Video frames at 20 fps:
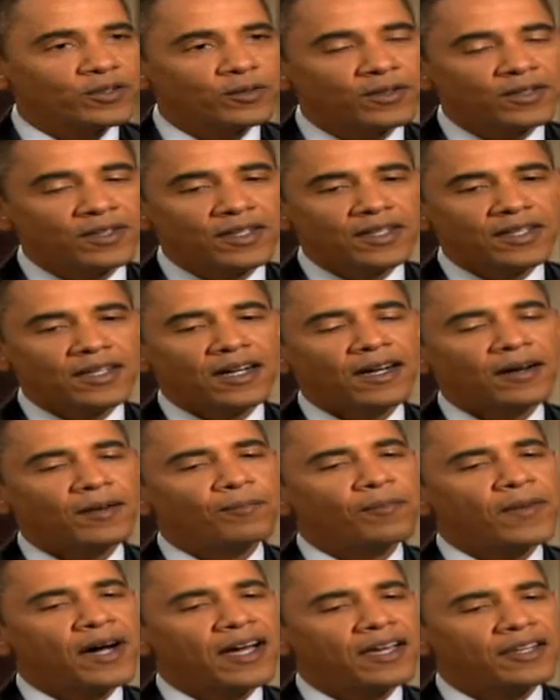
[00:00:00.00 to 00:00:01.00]
do.
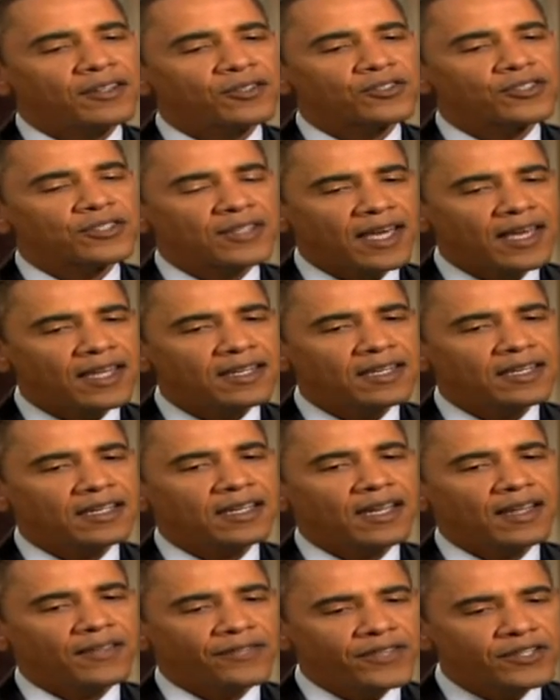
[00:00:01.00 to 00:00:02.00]
My understanding
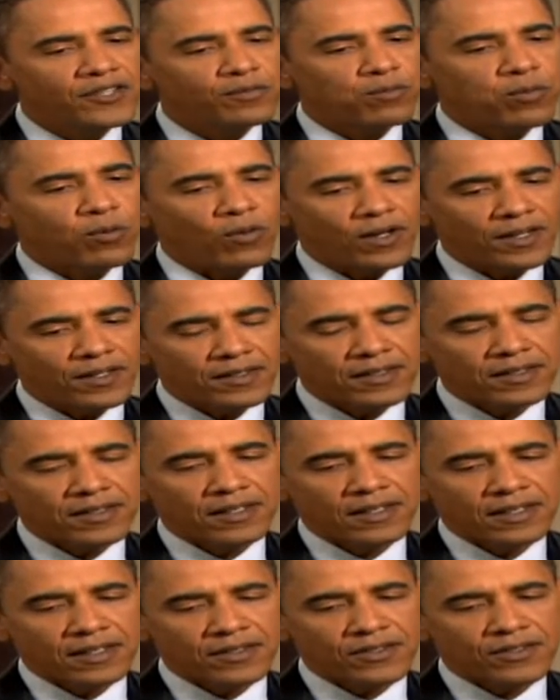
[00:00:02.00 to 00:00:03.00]
at this point
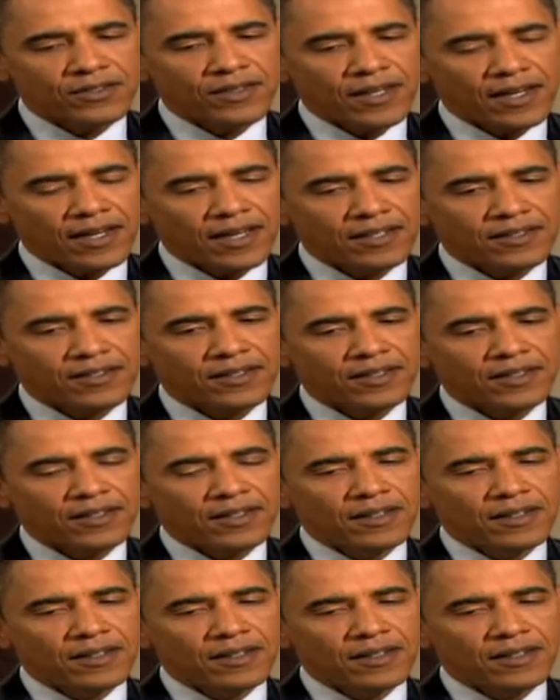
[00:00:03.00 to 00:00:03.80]
is that